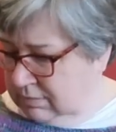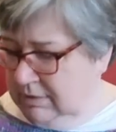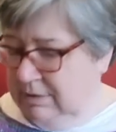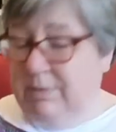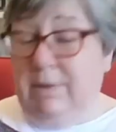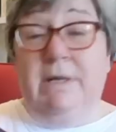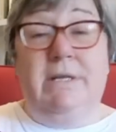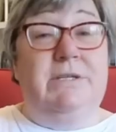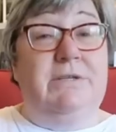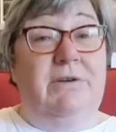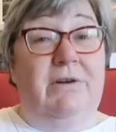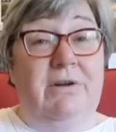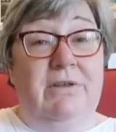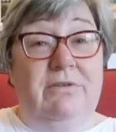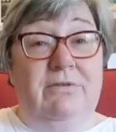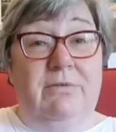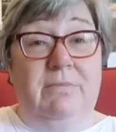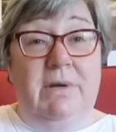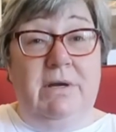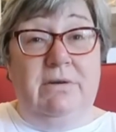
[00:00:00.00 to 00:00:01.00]
as well as throwing
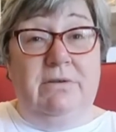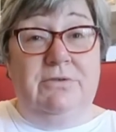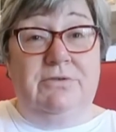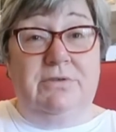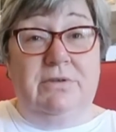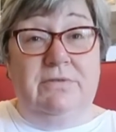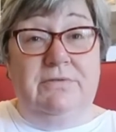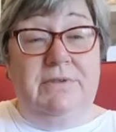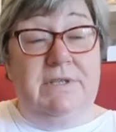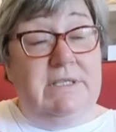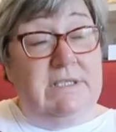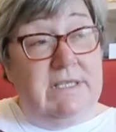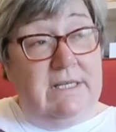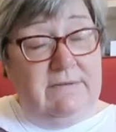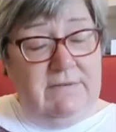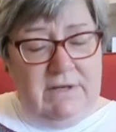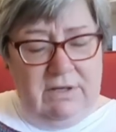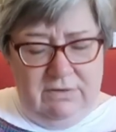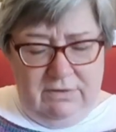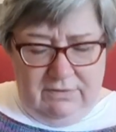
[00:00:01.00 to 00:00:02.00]
the remote control for the
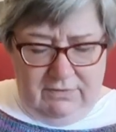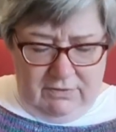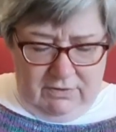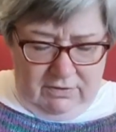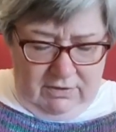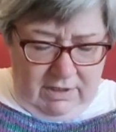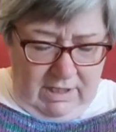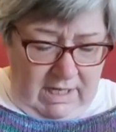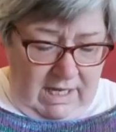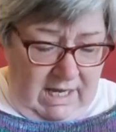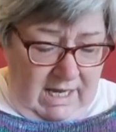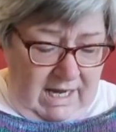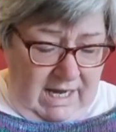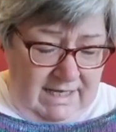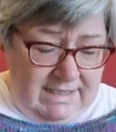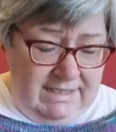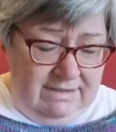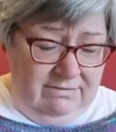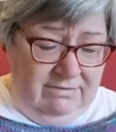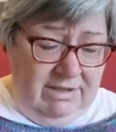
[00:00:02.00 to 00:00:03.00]
TV on the floor,
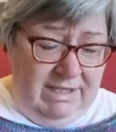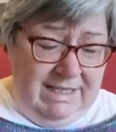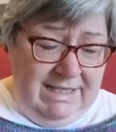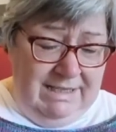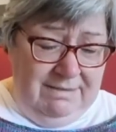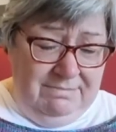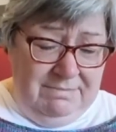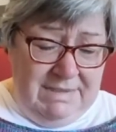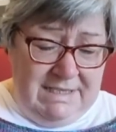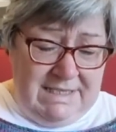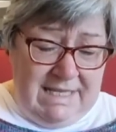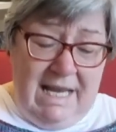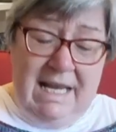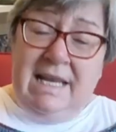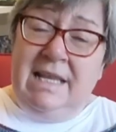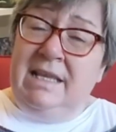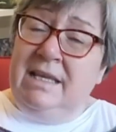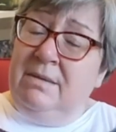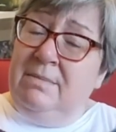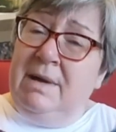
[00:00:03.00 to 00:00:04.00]
I didn't really say
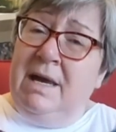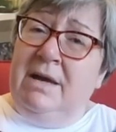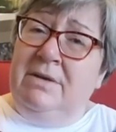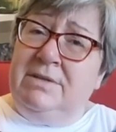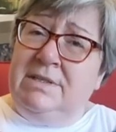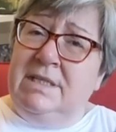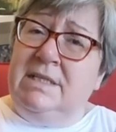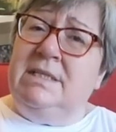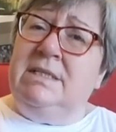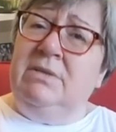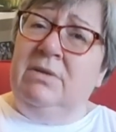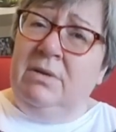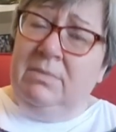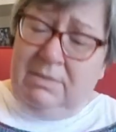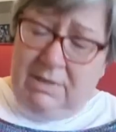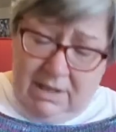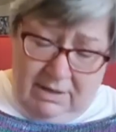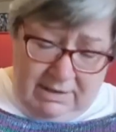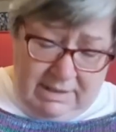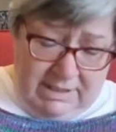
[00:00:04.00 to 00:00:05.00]
anything about it, so
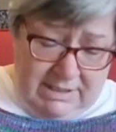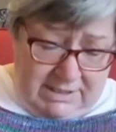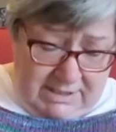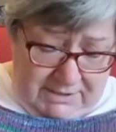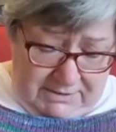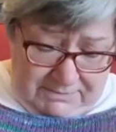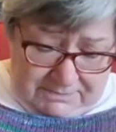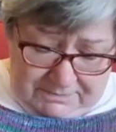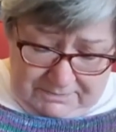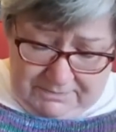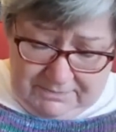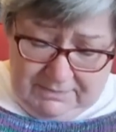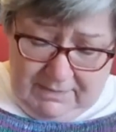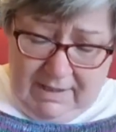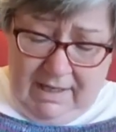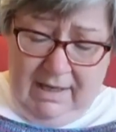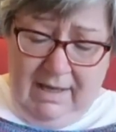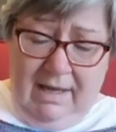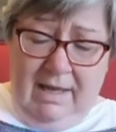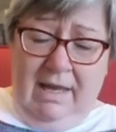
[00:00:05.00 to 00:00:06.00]
I'm going to.
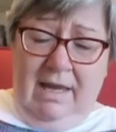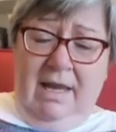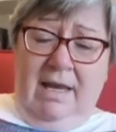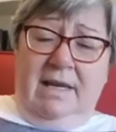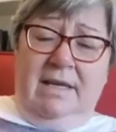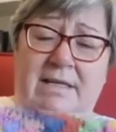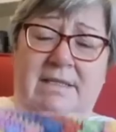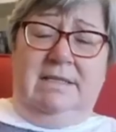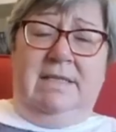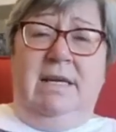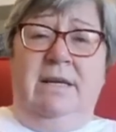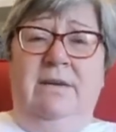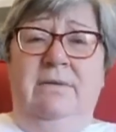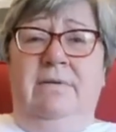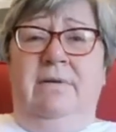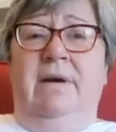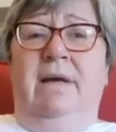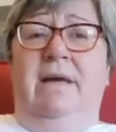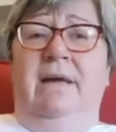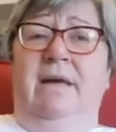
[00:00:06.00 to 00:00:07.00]

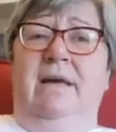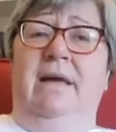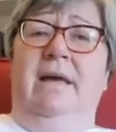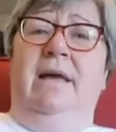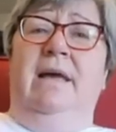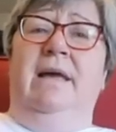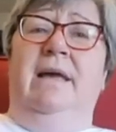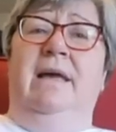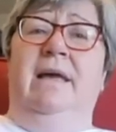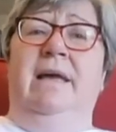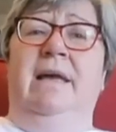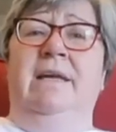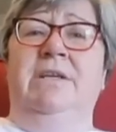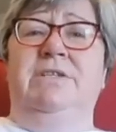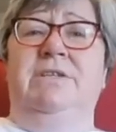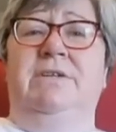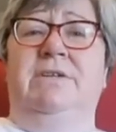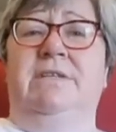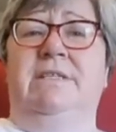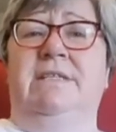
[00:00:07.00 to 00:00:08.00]
So,
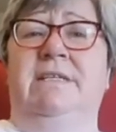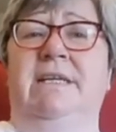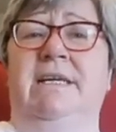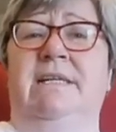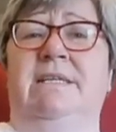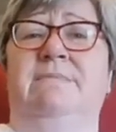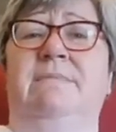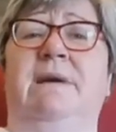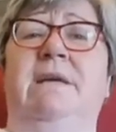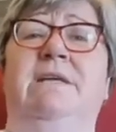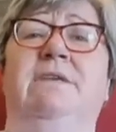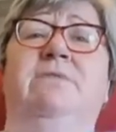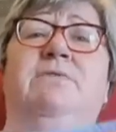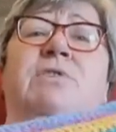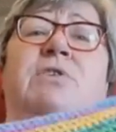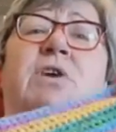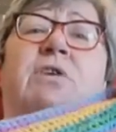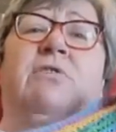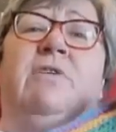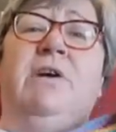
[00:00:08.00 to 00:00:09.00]
as you can see, it's made of
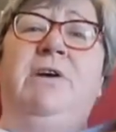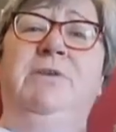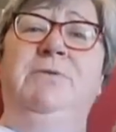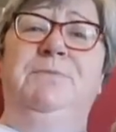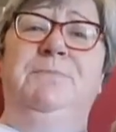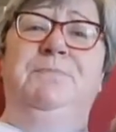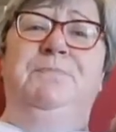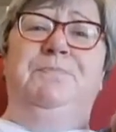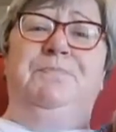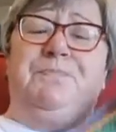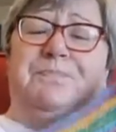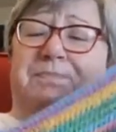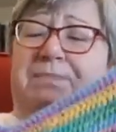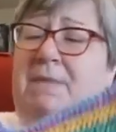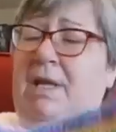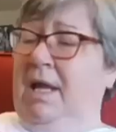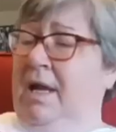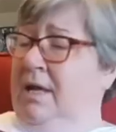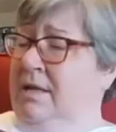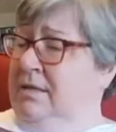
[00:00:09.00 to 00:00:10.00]
Noro,
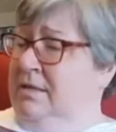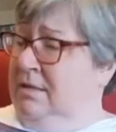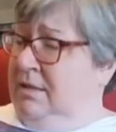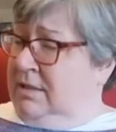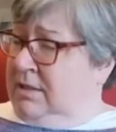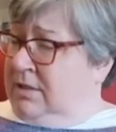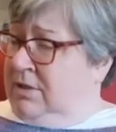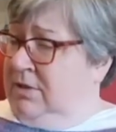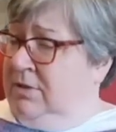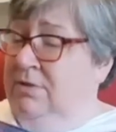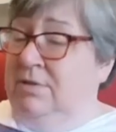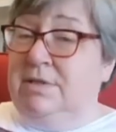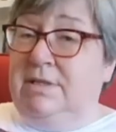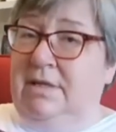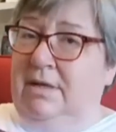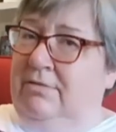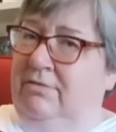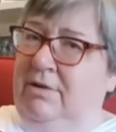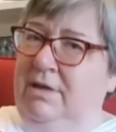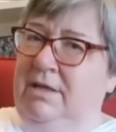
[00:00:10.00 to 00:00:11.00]
and
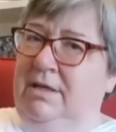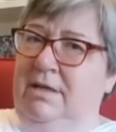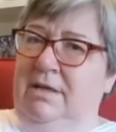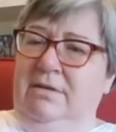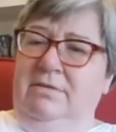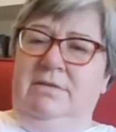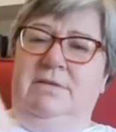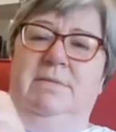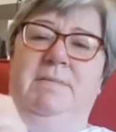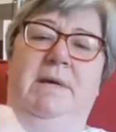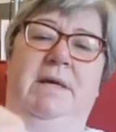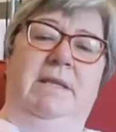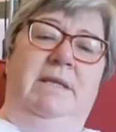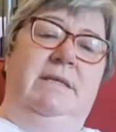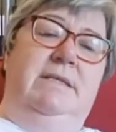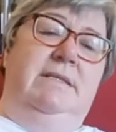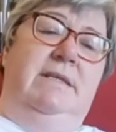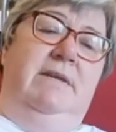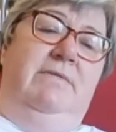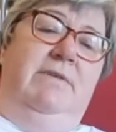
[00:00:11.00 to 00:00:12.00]
I've written notes about
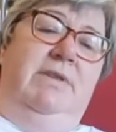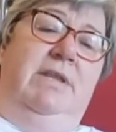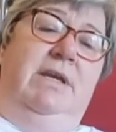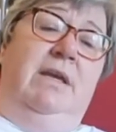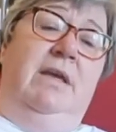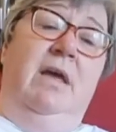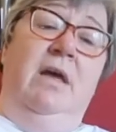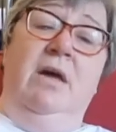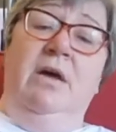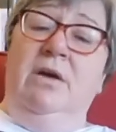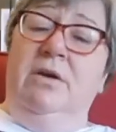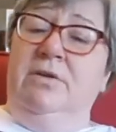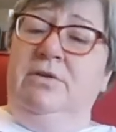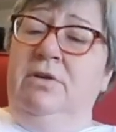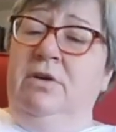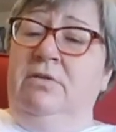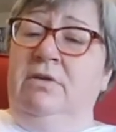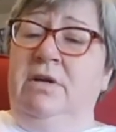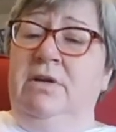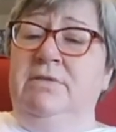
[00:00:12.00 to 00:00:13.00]
this and everything,
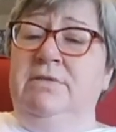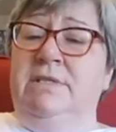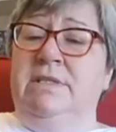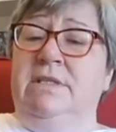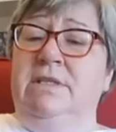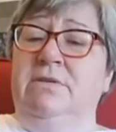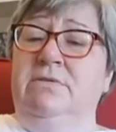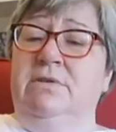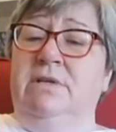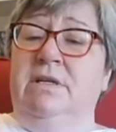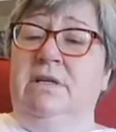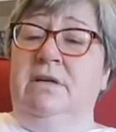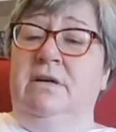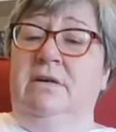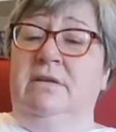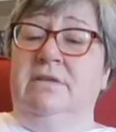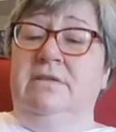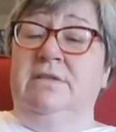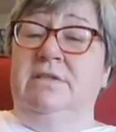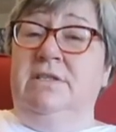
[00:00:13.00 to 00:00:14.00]
Noro Silk
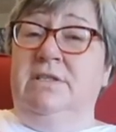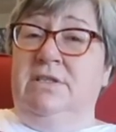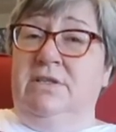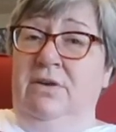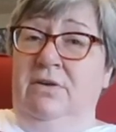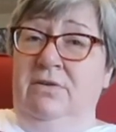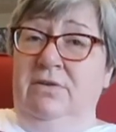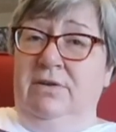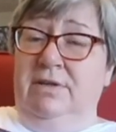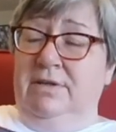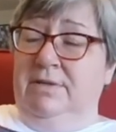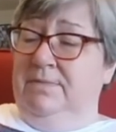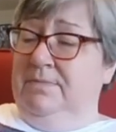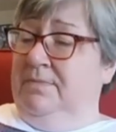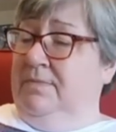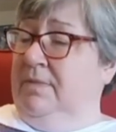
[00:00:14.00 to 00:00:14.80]
Garden Sock.